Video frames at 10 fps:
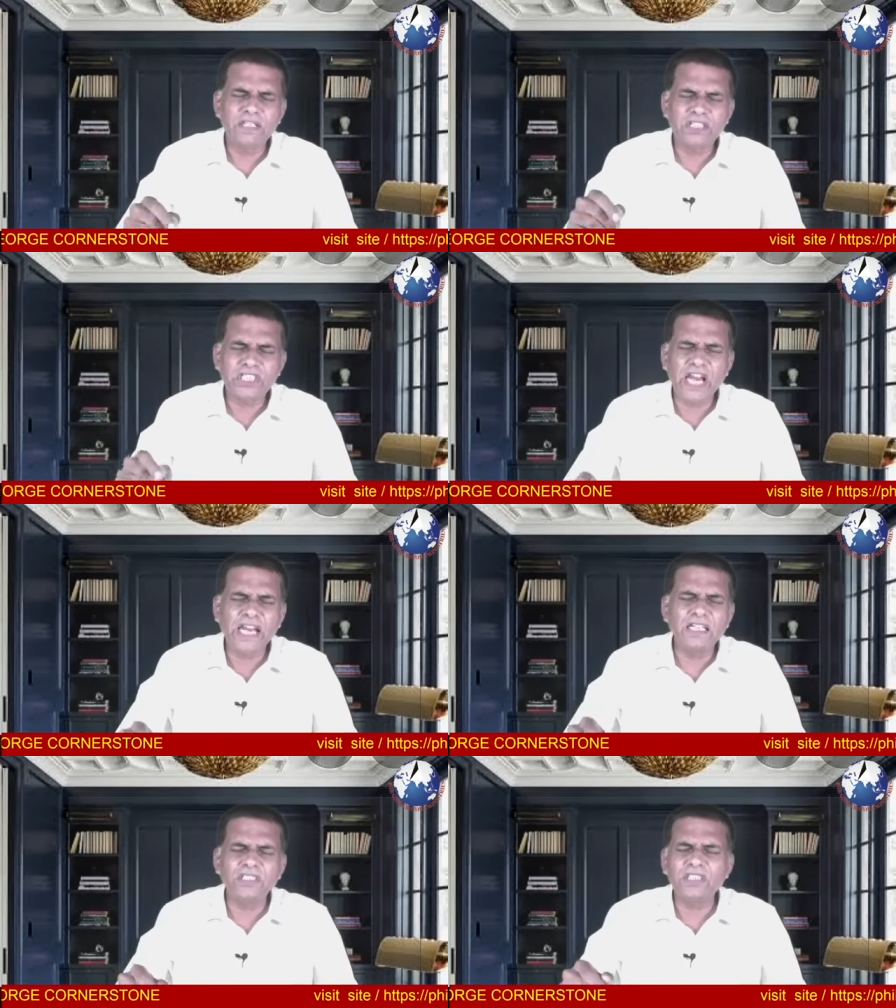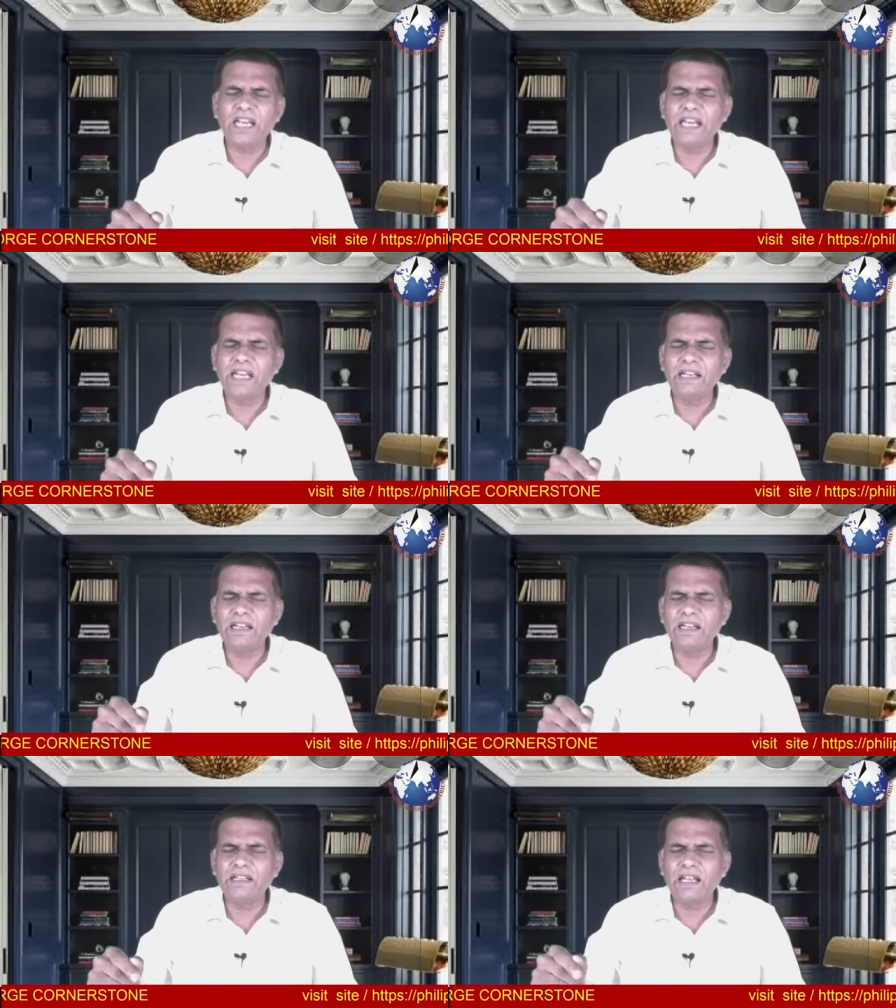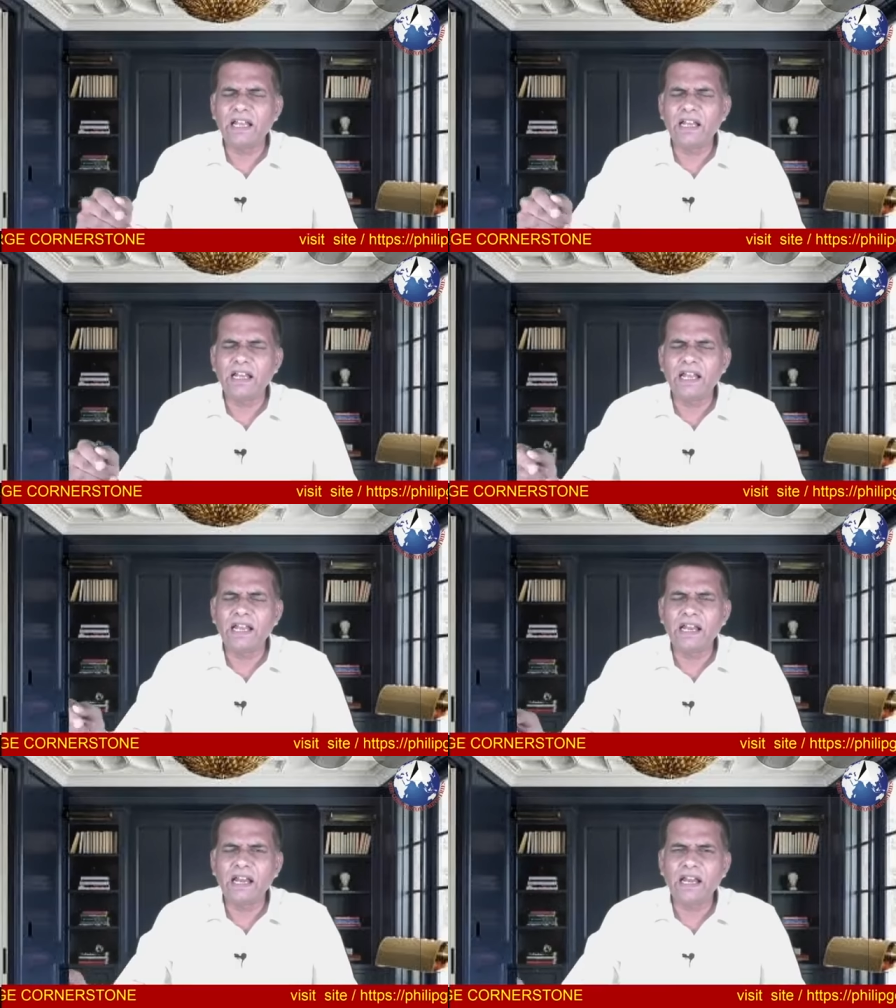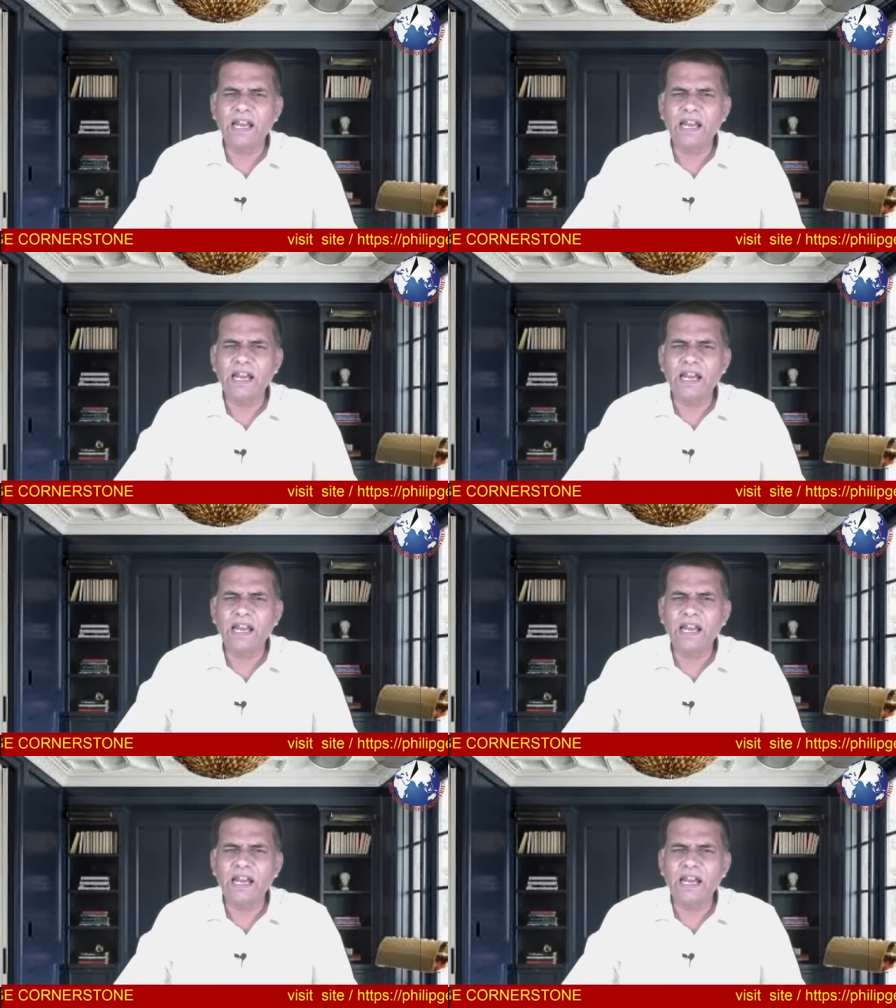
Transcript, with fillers: the change in the uh,